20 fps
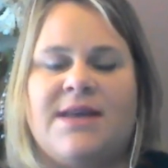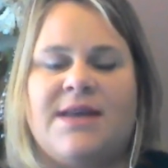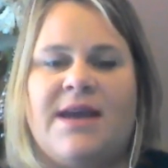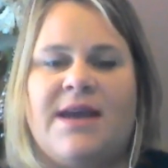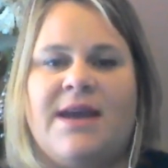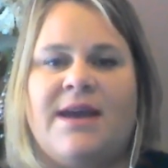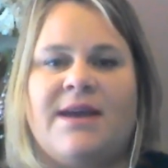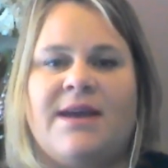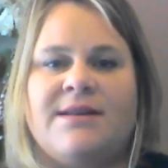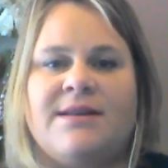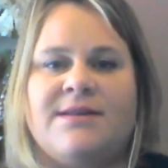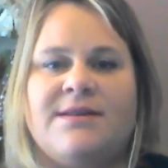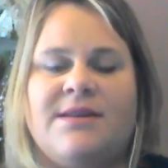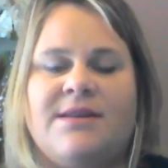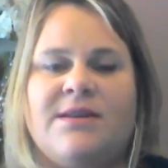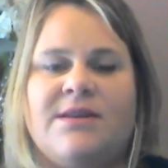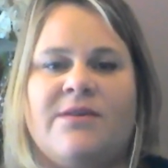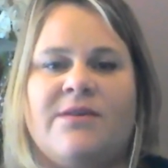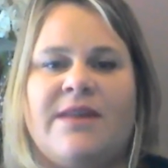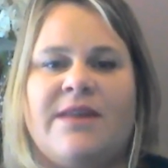And
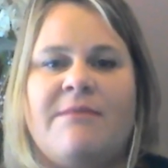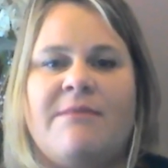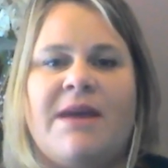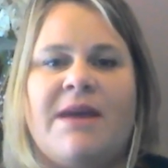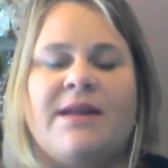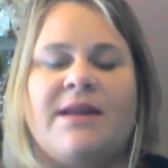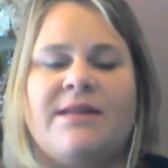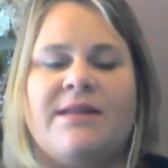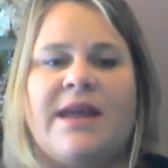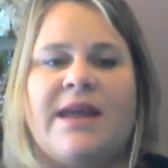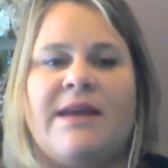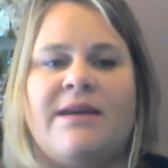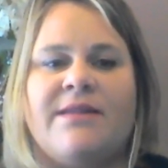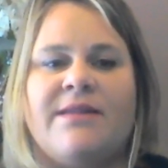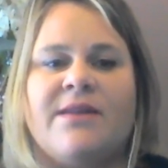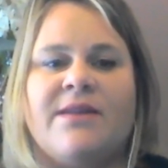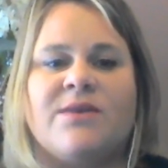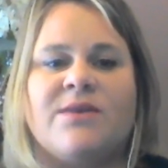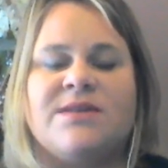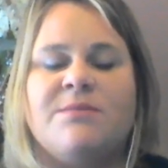you know,
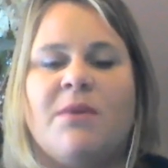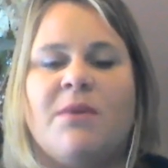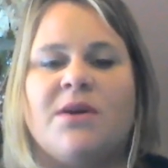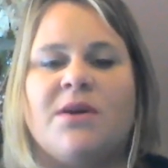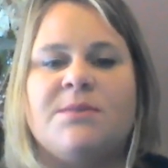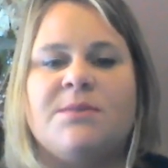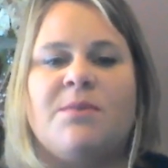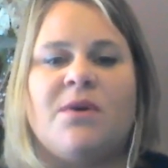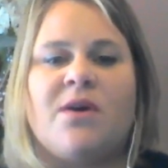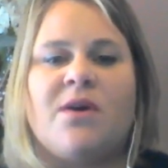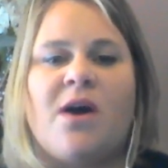there was multiple